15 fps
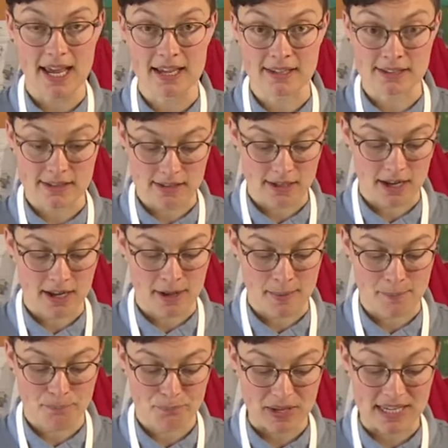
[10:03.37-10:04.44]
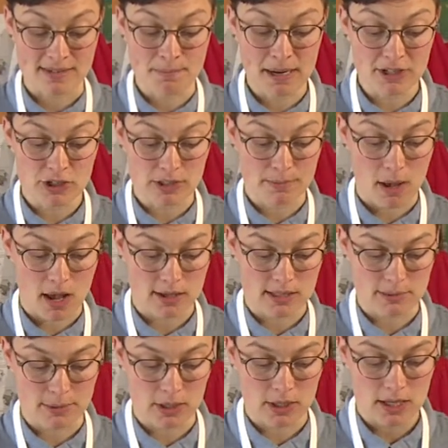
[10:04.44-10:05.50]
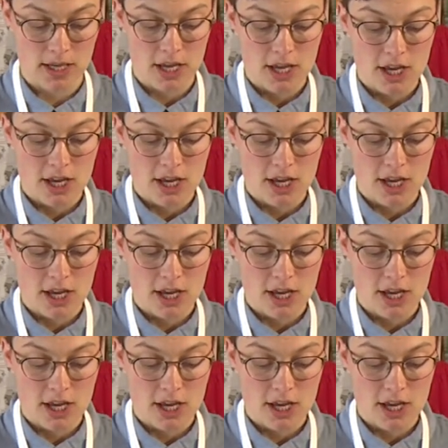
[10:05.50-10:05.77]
as much as possible.